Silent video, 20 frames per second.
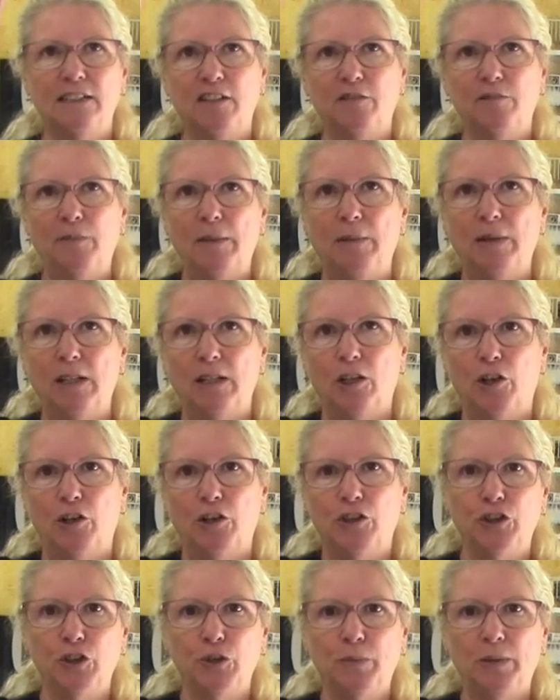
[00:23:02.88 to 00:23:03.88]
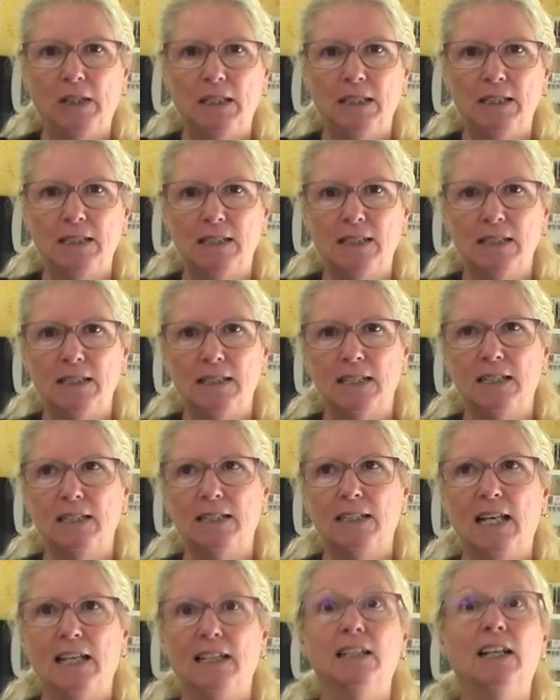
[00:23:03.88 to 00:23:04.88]
of maybe larger pieces that
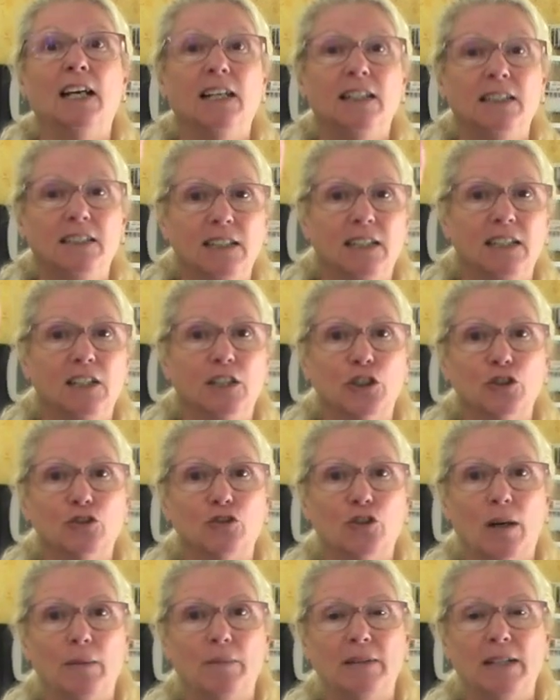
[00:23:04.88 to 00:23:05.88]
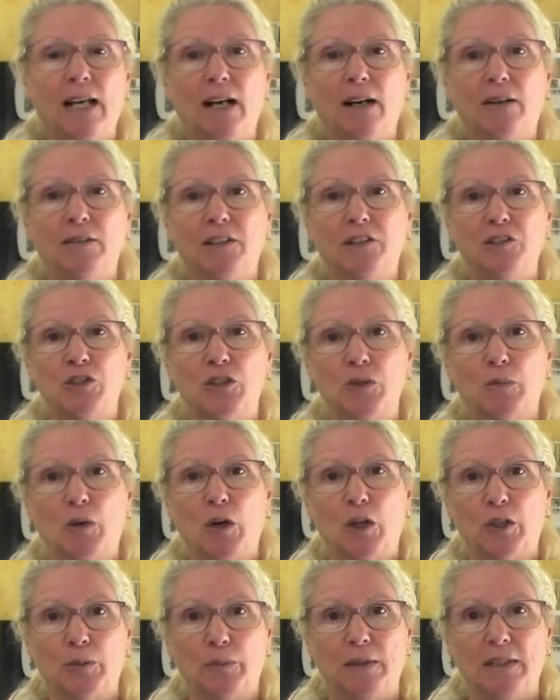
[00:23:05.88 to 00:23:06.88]
then teardrop down into
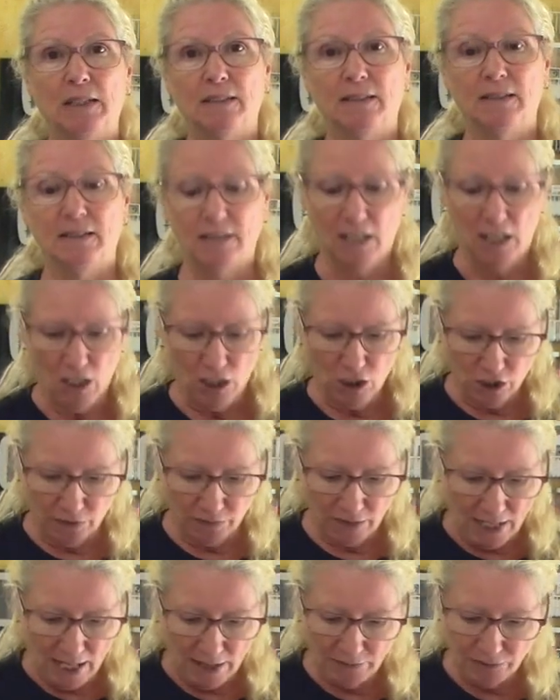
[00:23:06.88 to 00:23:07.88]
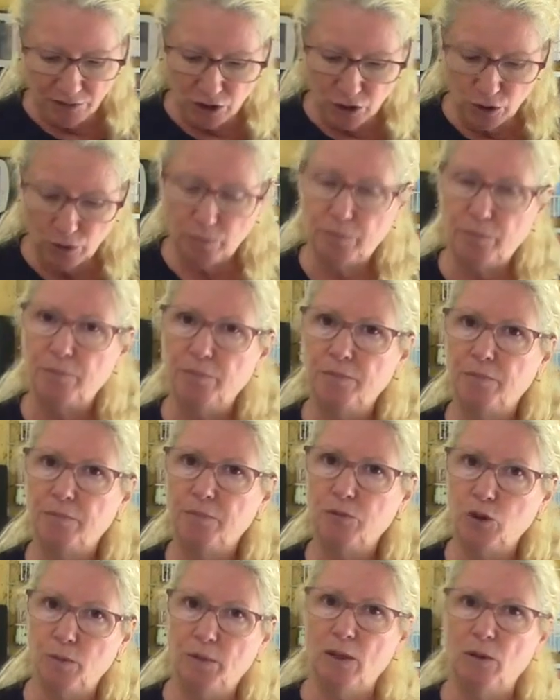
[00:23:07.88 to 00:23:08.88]
smaller pieces. So if I have two
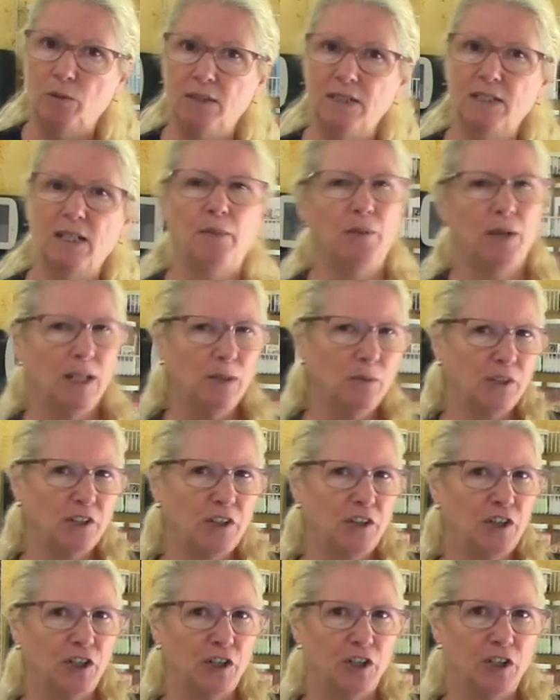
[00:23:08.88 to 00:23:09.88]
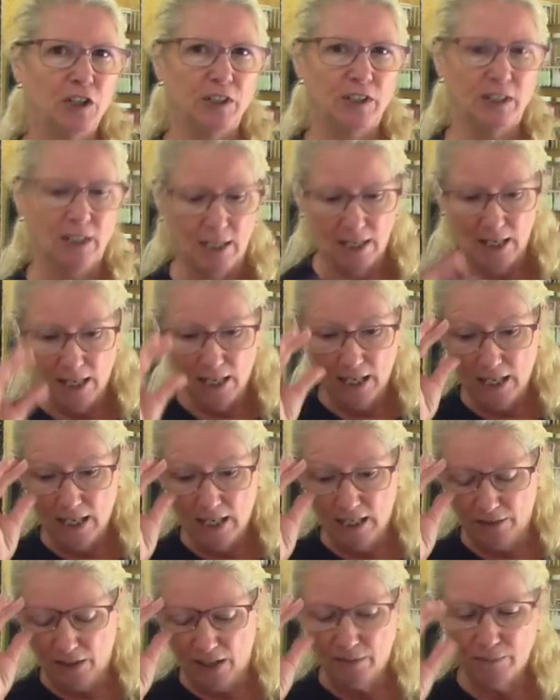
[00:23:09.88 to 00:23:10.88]
big ones, I probably want a third.
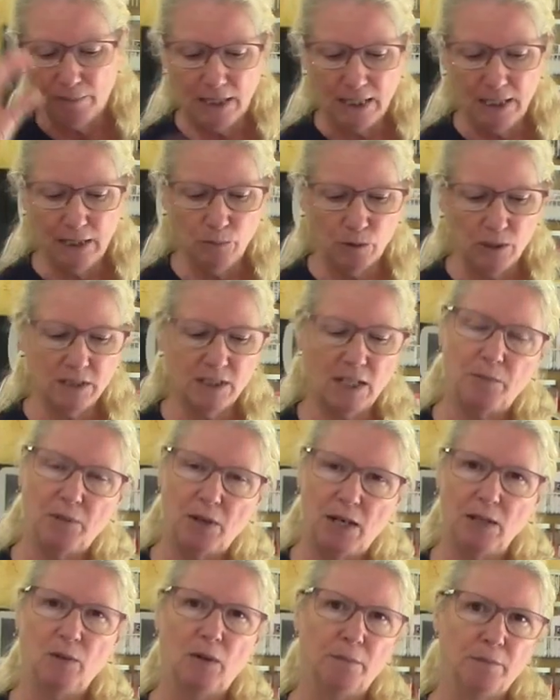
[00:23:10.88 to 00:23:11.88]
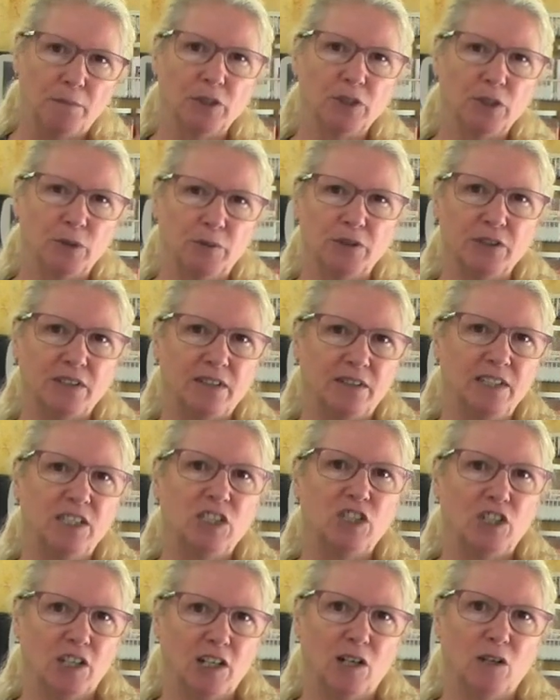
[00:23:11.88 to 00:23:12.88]
And if I have medium ones, I probably want multiples of
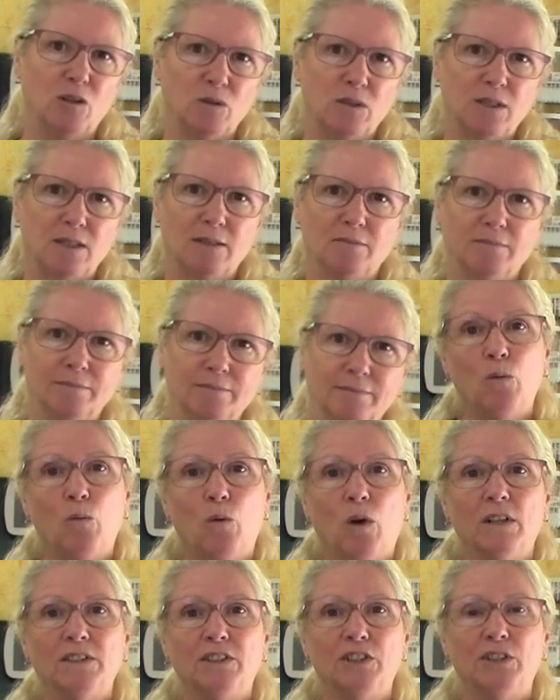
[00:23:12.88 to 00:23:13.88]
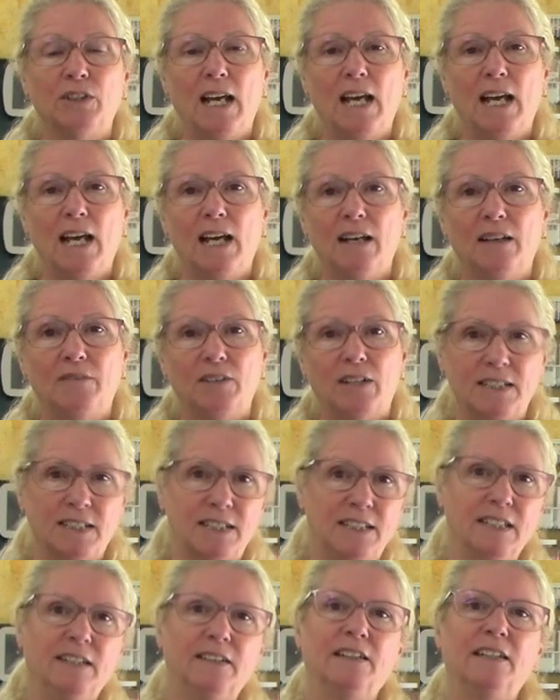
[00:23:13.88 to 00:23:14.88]
each of those. I want to have a
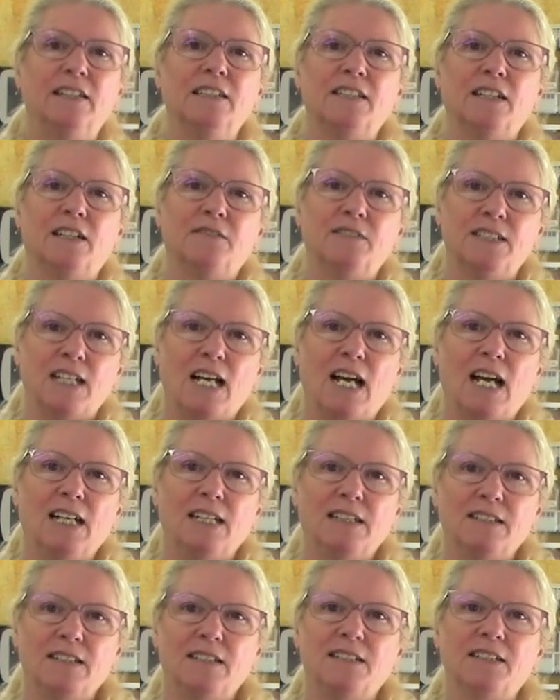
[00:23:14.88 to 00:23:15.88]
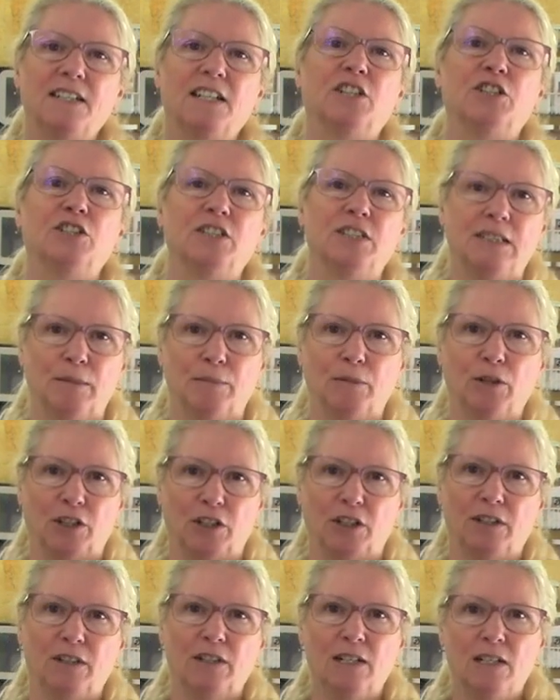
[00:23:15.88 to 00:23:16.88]
series of sizes that are similar.